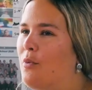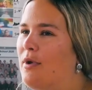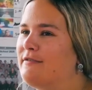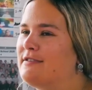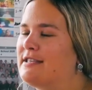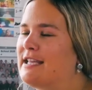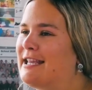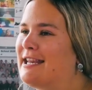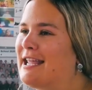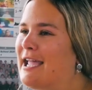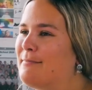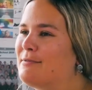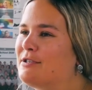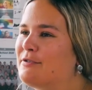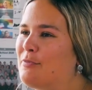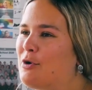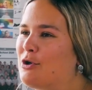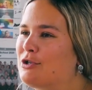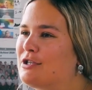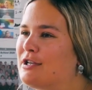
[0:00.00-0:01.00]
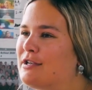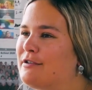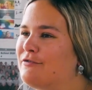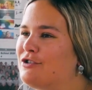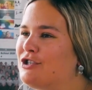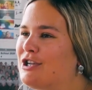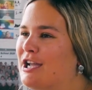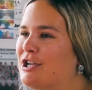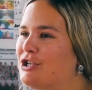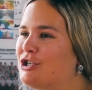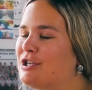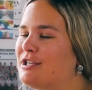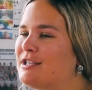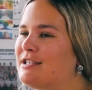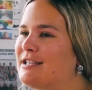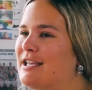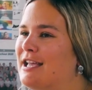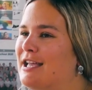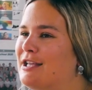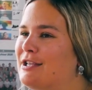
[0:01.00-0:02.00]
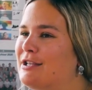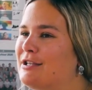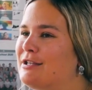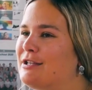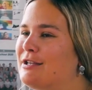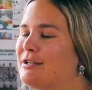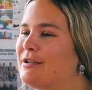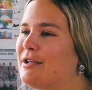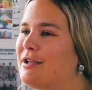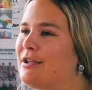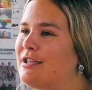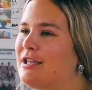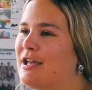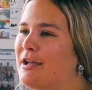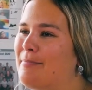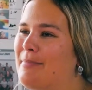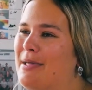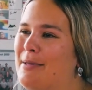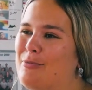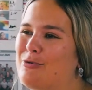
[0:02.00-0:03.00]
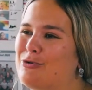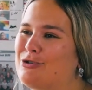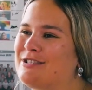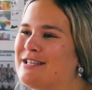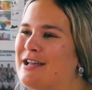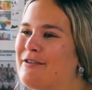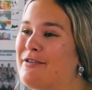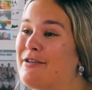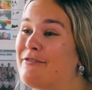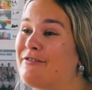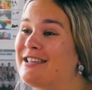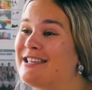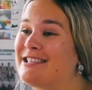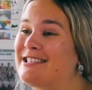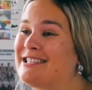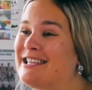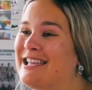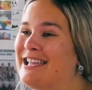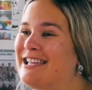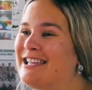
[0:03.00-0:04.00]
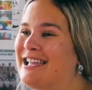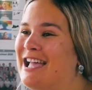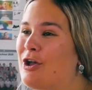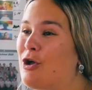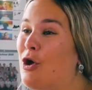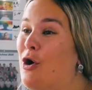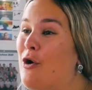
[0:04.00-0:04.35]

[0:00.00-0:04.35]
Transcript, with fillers: We've seen heaps of positive changes in young people's self-efficacy and